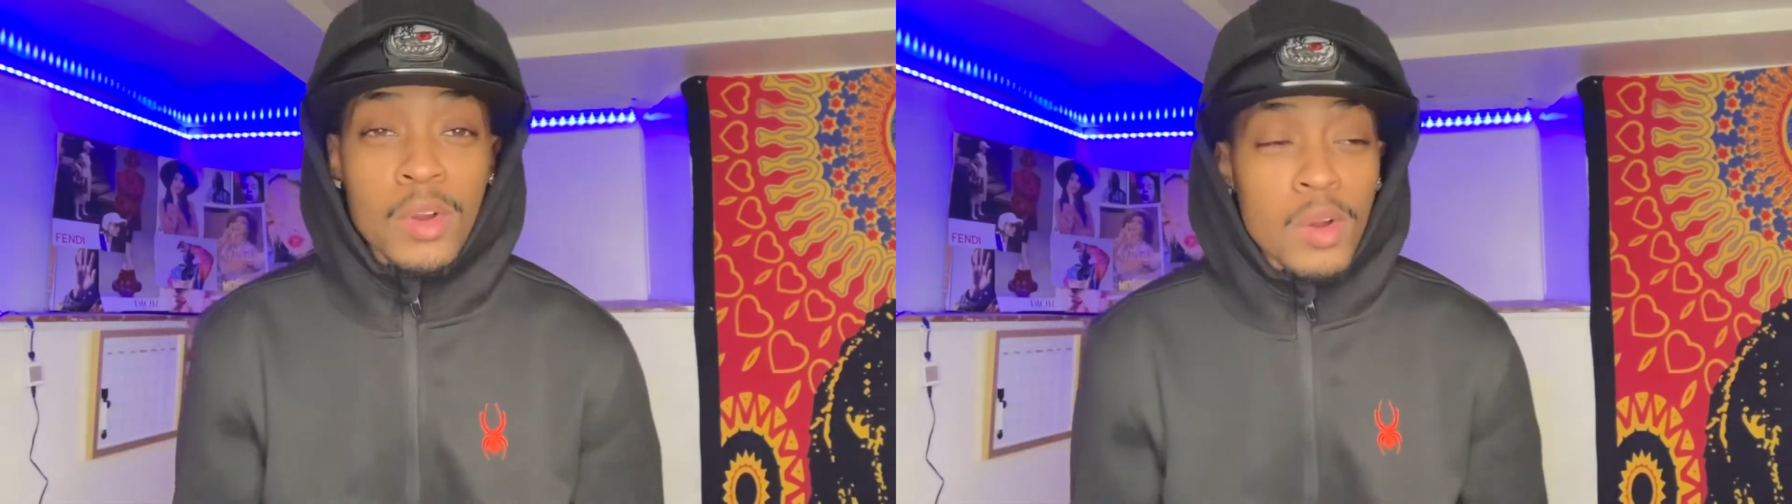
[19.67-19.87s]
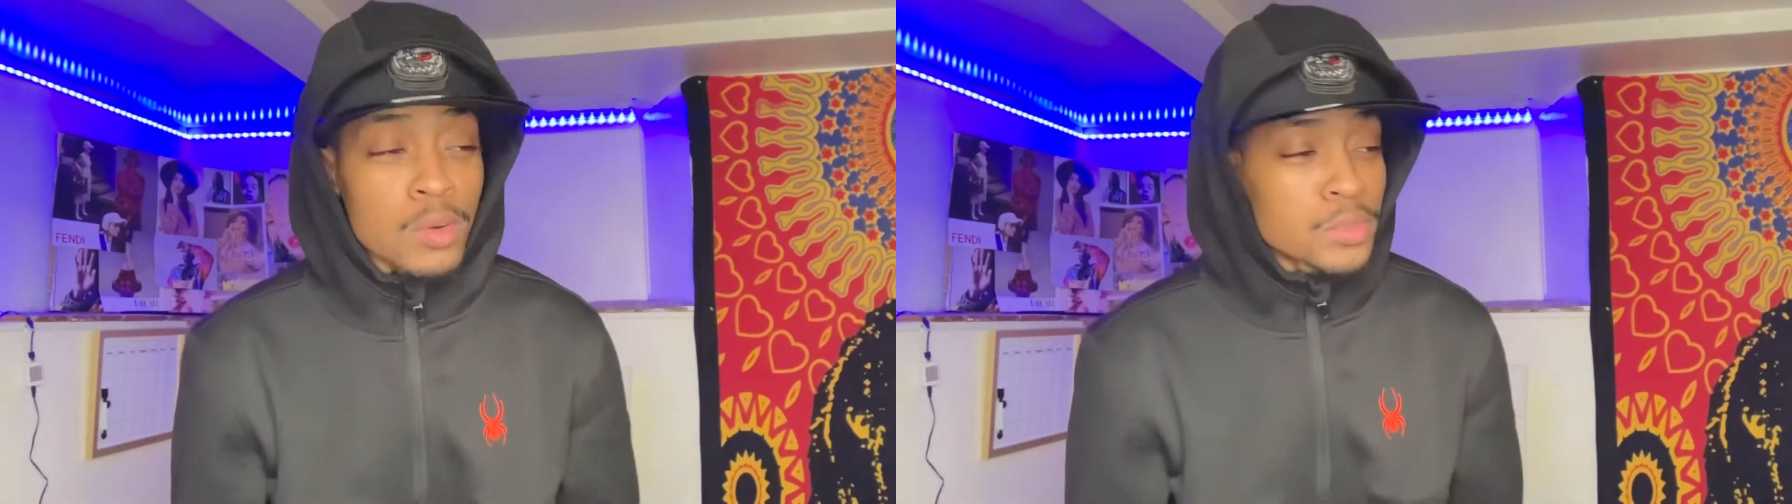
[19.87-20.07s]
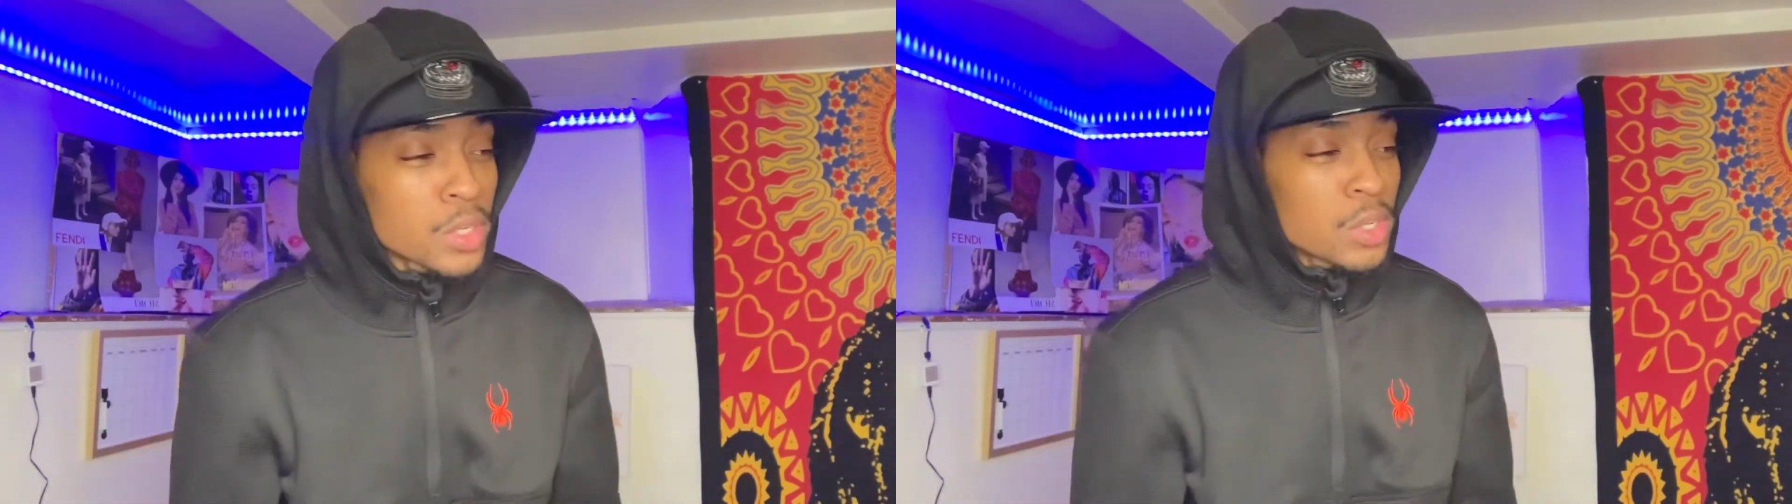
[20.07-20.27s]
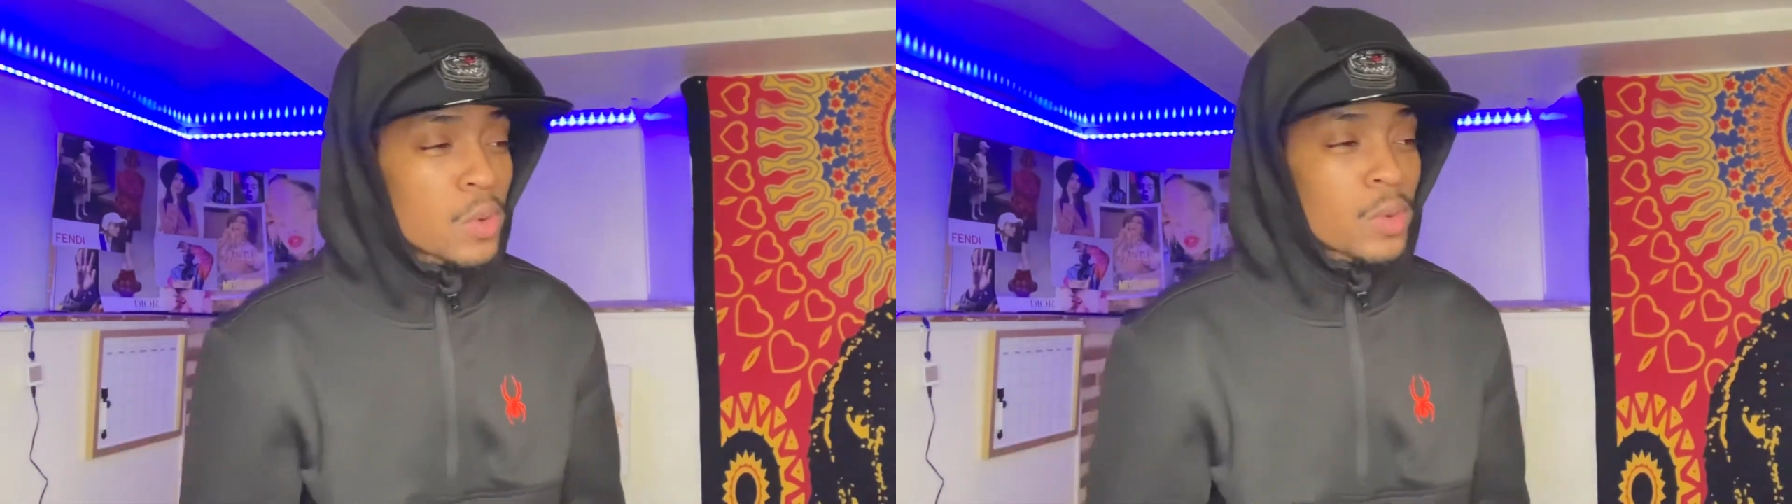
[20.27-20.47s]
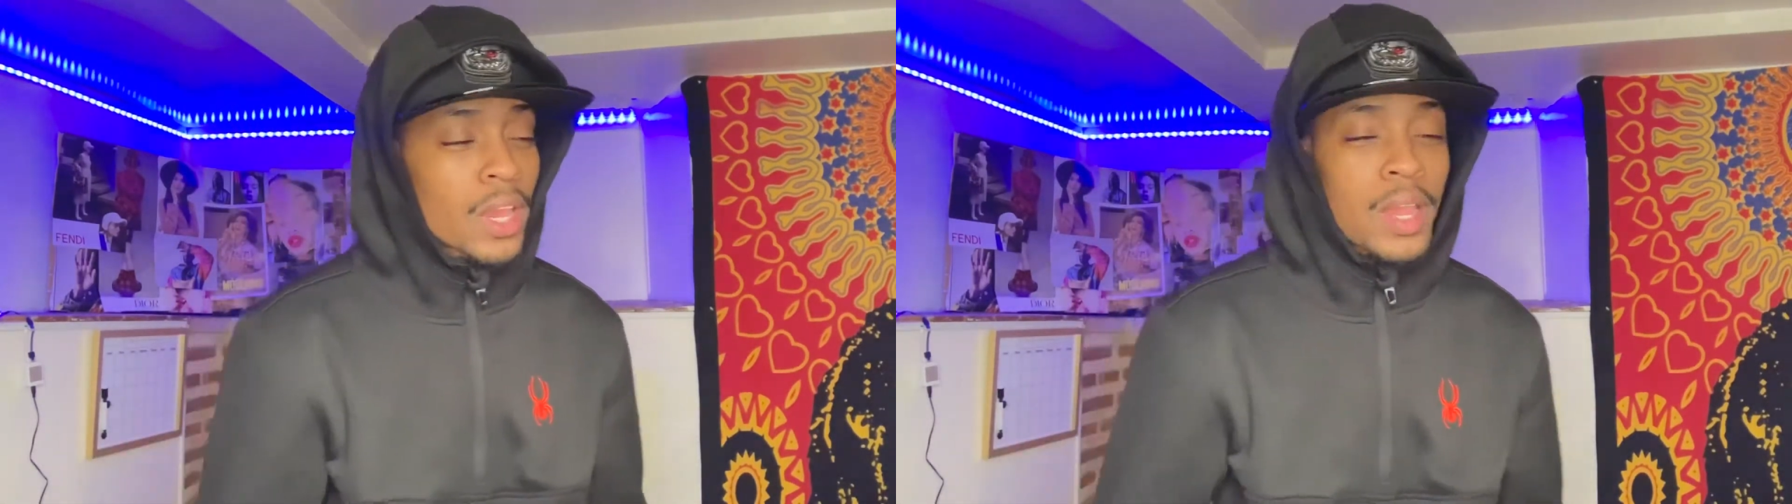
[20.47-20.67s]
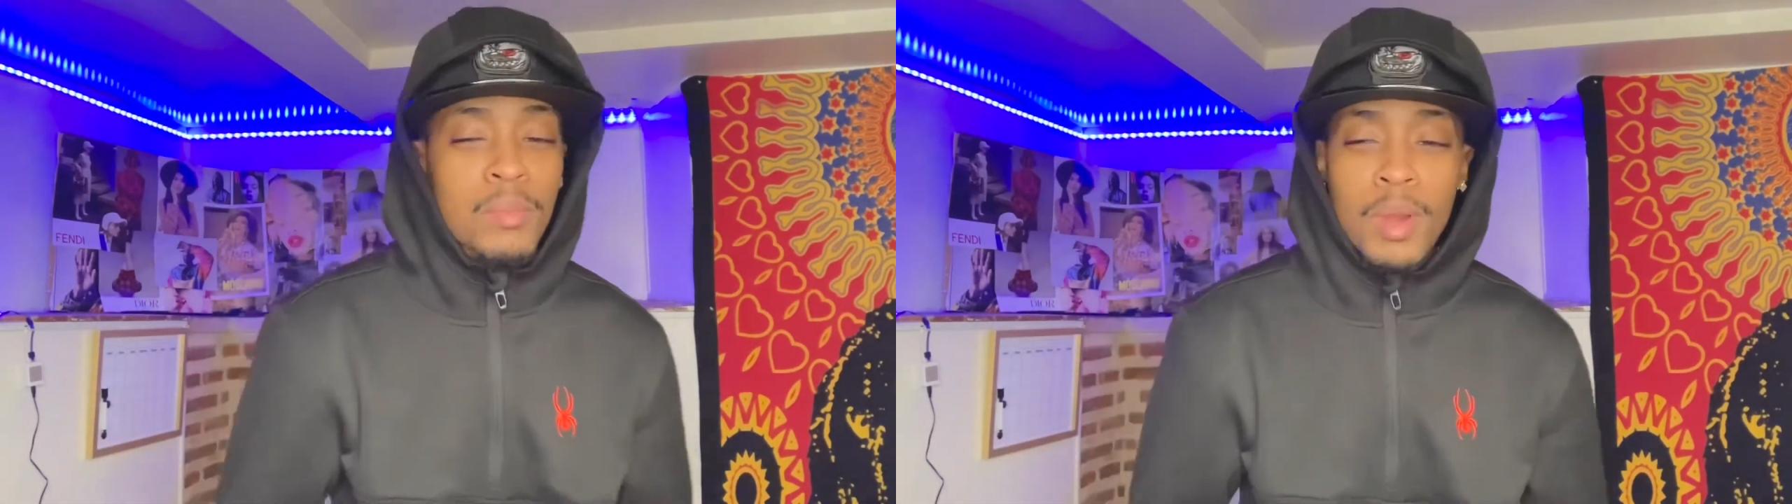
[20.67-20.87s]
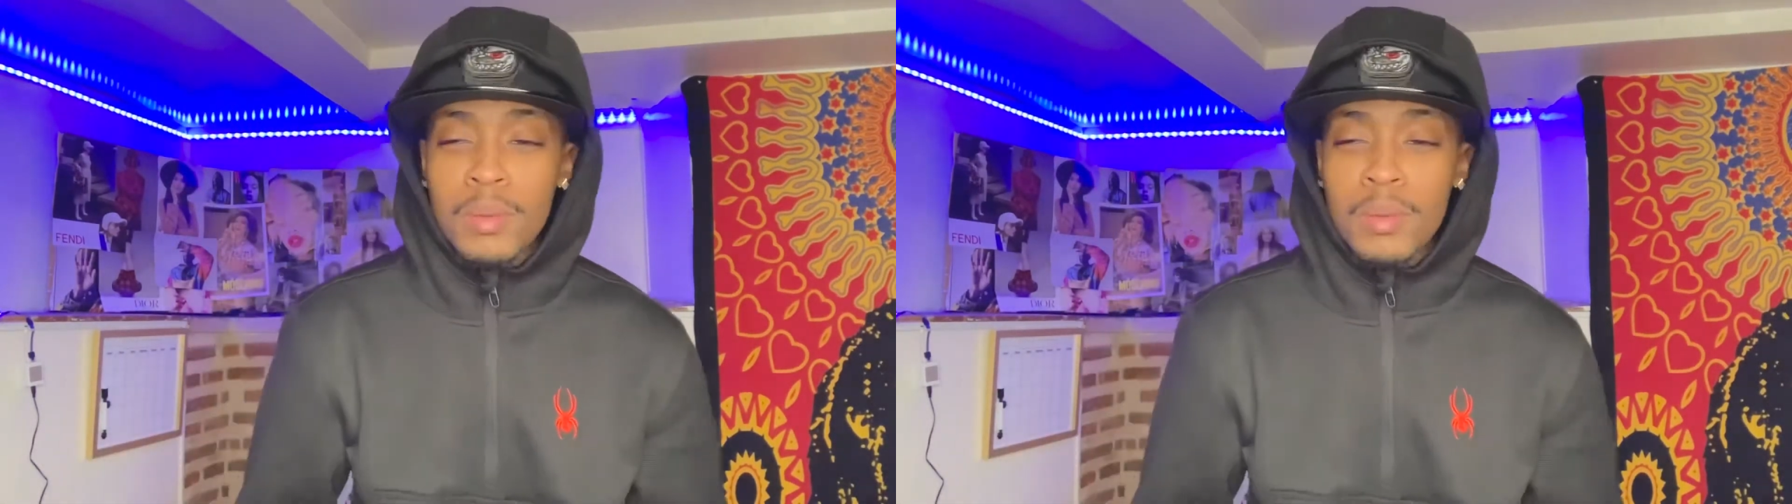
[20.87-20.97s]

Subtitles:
video came up